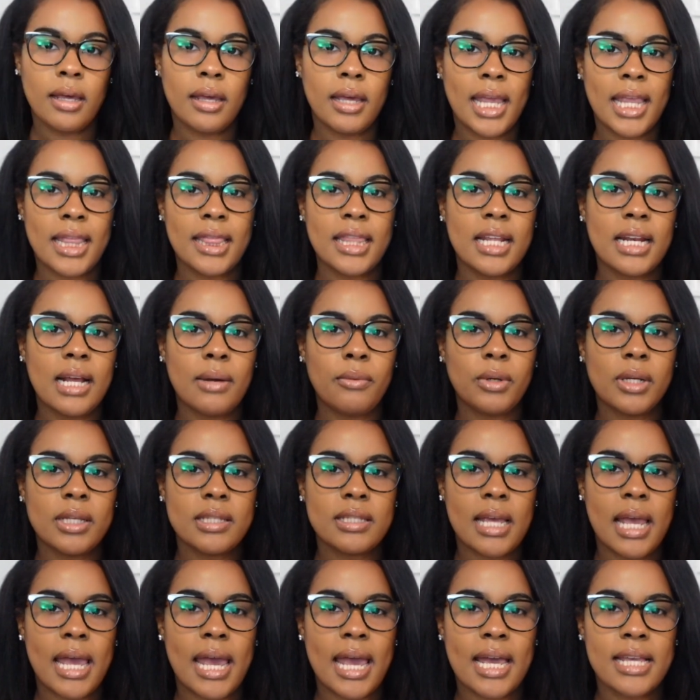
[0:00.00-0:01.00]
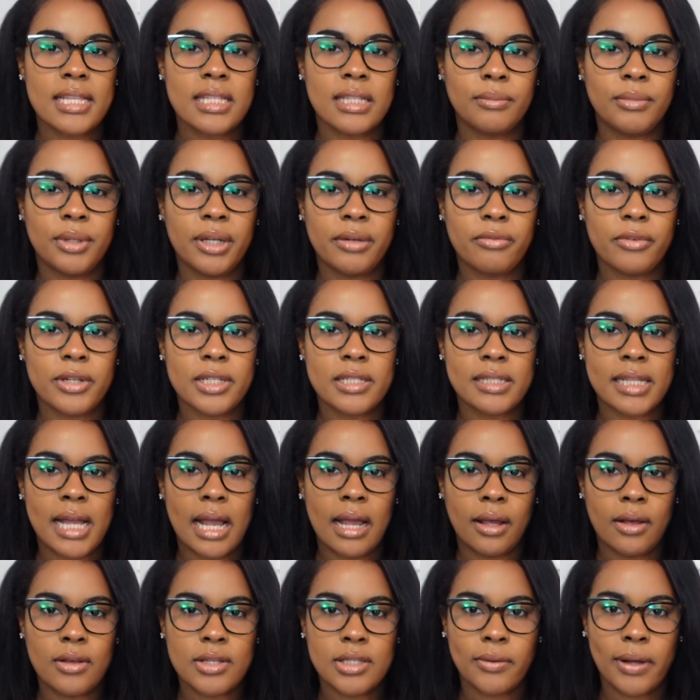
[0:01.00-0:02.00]
And then I wanted to add some different
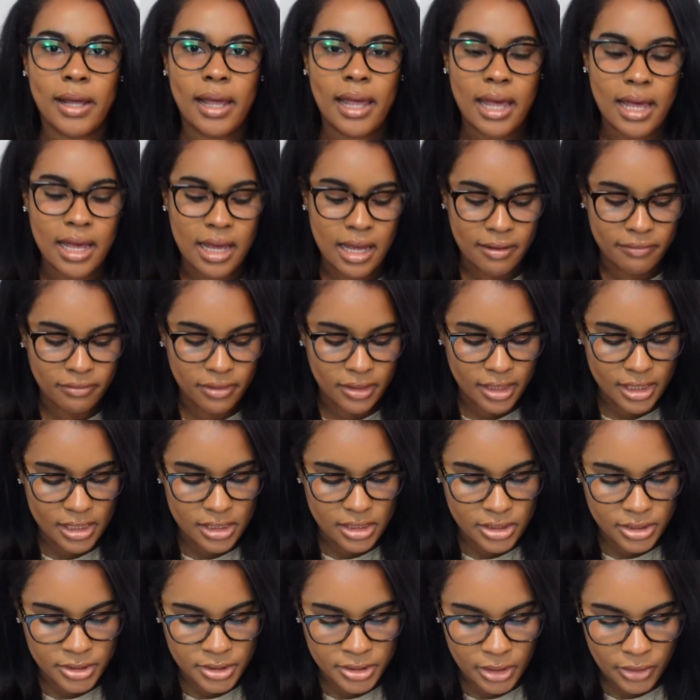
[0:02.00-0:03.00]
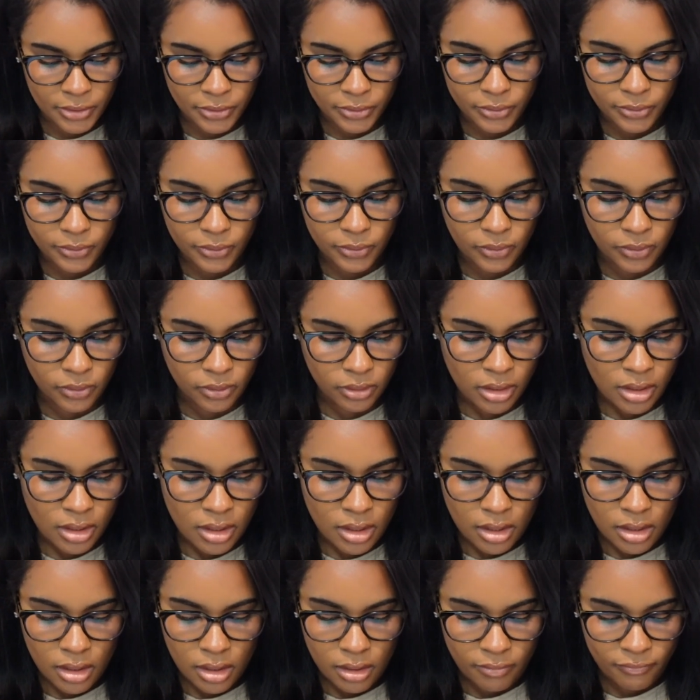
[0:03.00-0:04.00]
styles, so I have this circle
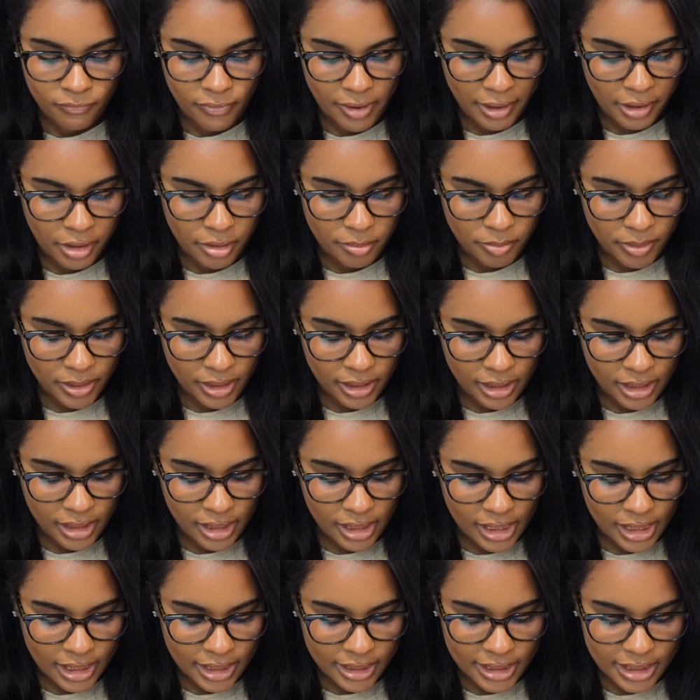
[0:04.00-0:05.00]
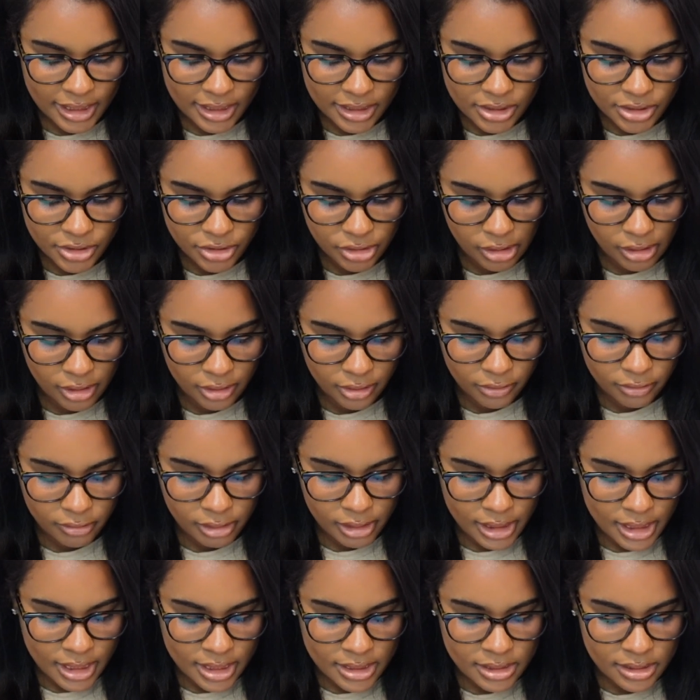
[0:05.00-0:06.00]
fire pit, and it is dark
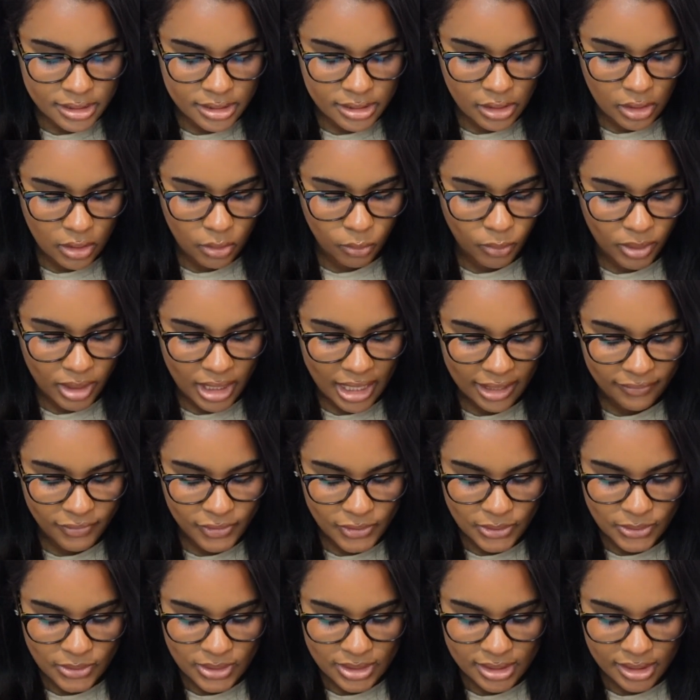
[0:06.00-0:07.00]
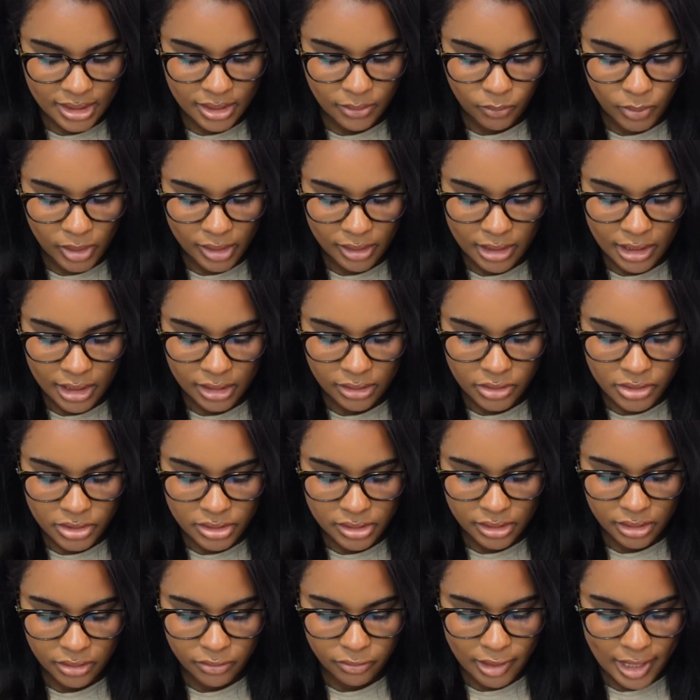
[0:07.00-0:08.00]
gray, so we have to see what colors
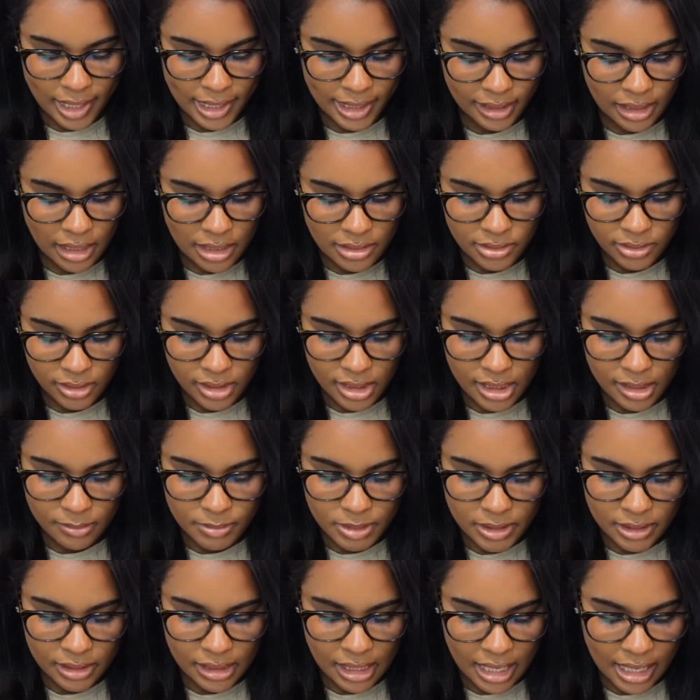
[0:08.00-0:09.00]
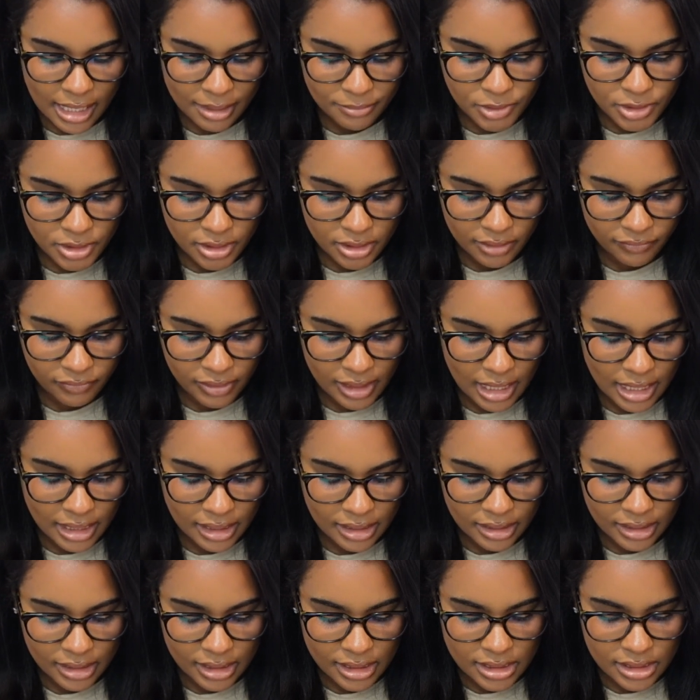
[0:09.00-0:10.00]
look right. It also comes in the option of
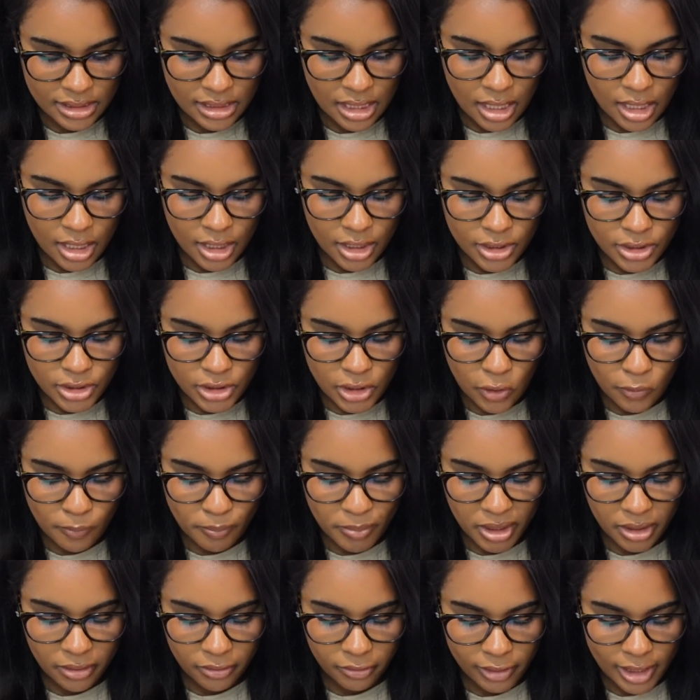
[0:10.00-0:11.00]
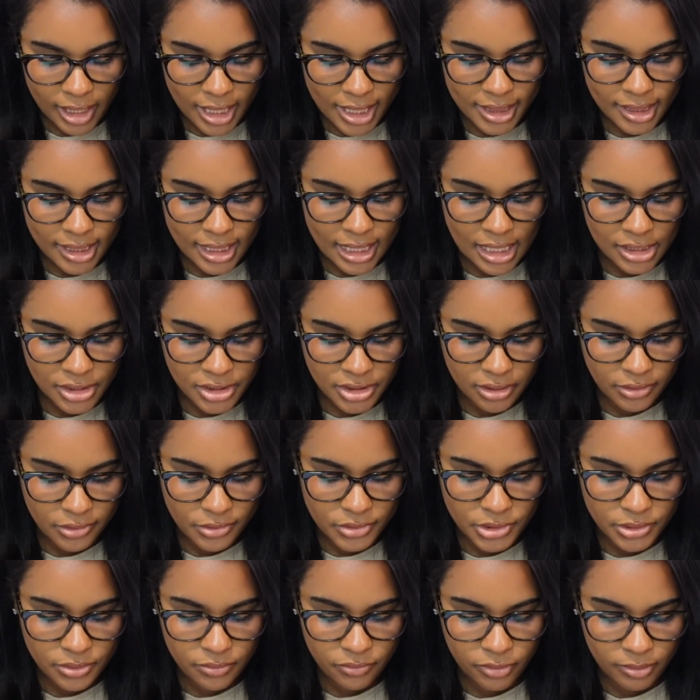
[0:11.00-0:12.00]
like this taupey gray that I showed
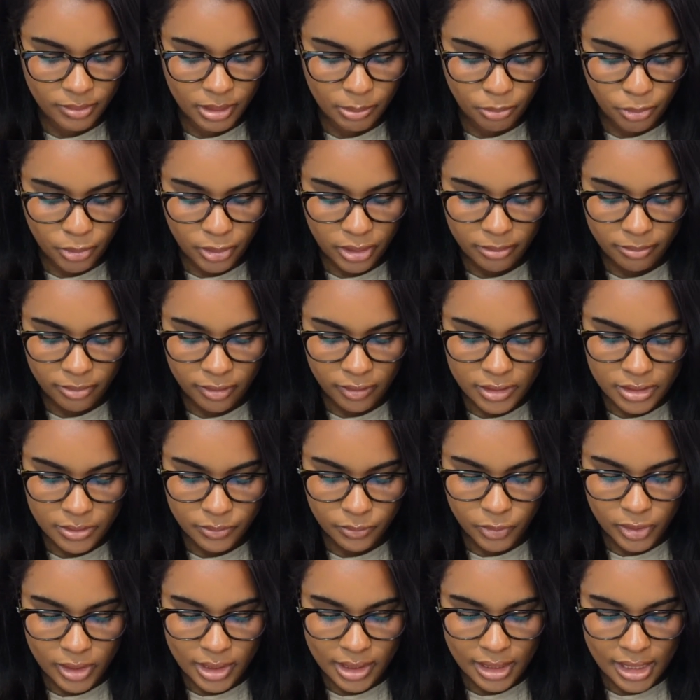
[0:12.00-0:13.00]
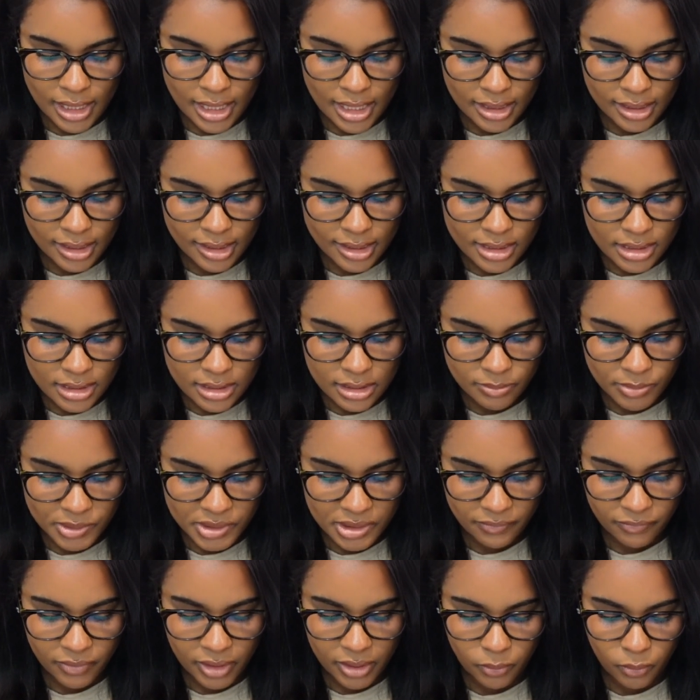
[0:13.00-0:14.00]
you from the previous one, and this
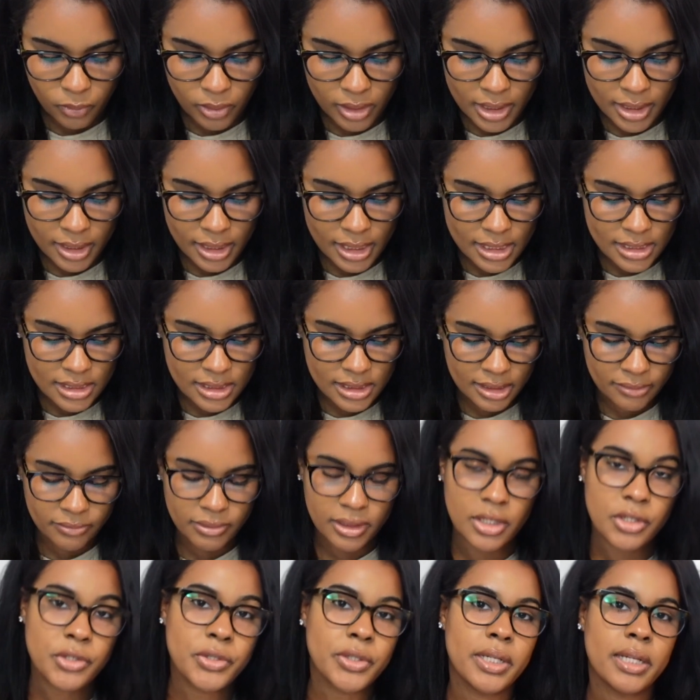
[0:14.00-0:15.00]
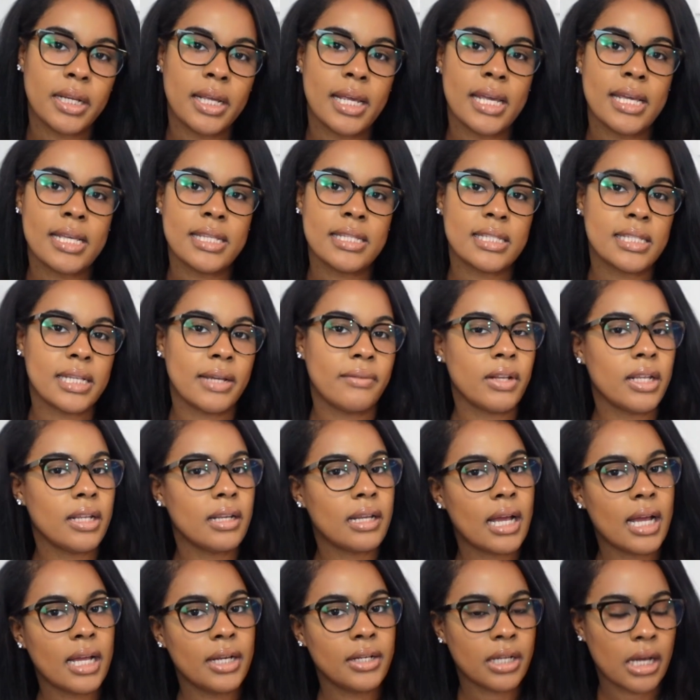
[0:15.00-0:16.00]
specific one is $779.
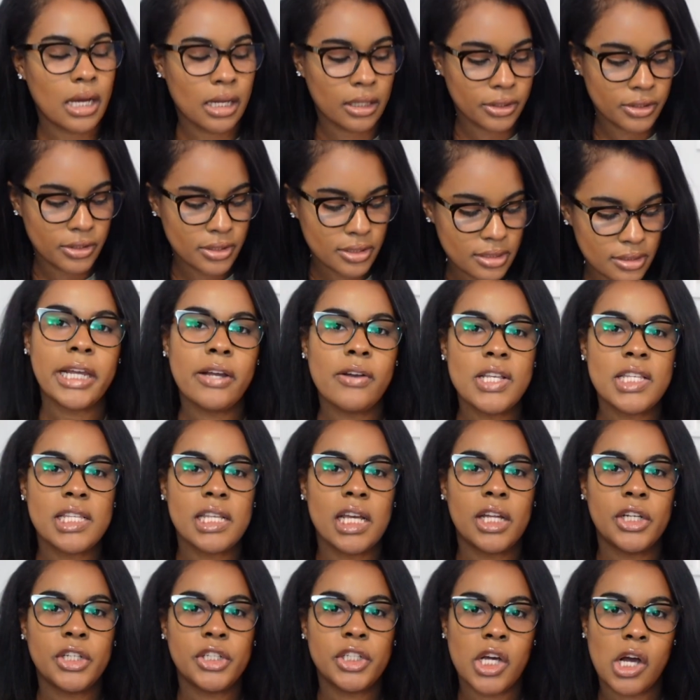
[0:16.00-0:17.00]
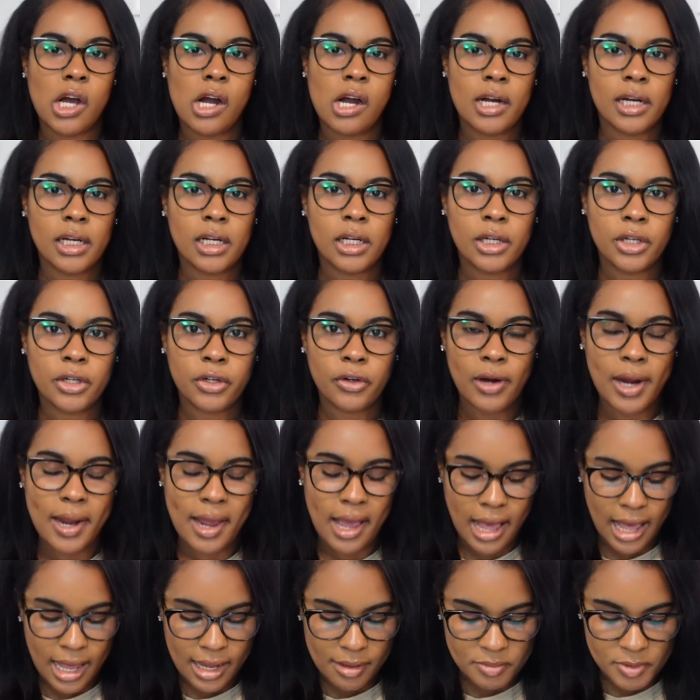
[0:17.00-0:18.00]
Here's a dark gray
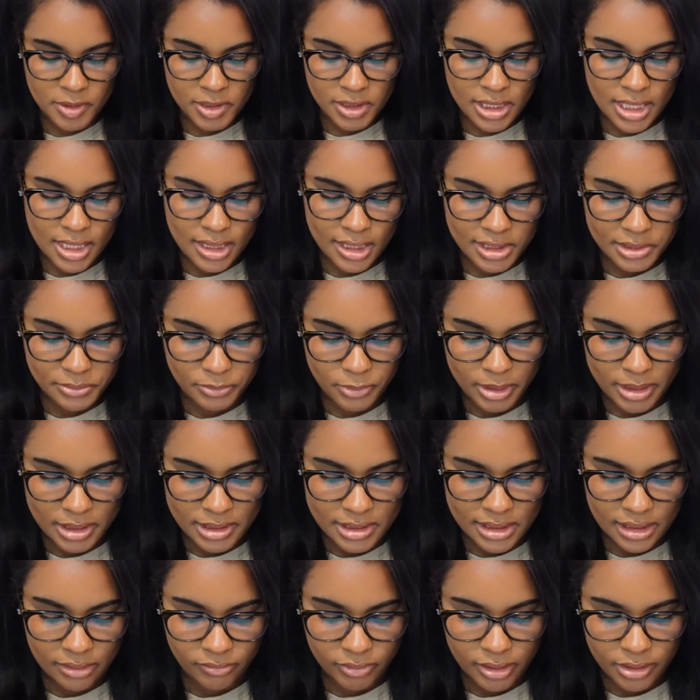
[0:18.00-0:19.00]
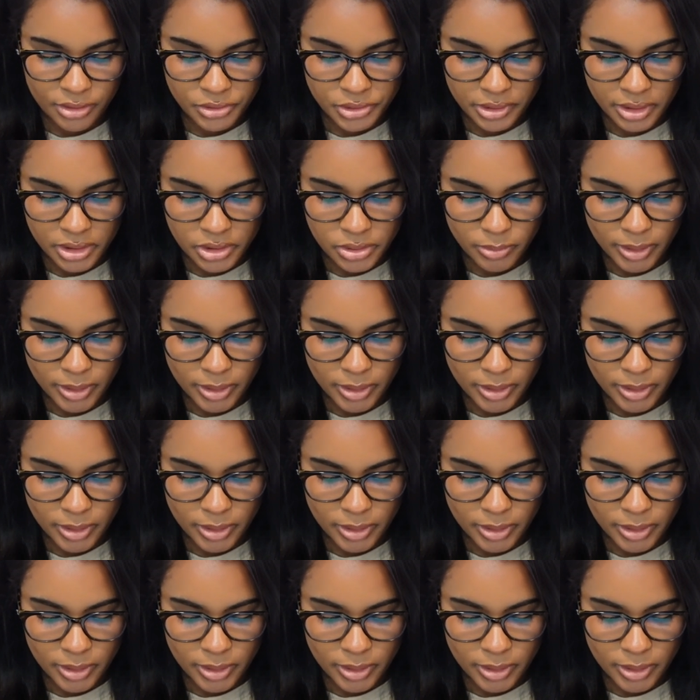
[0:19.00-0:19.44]
option. This one is $729.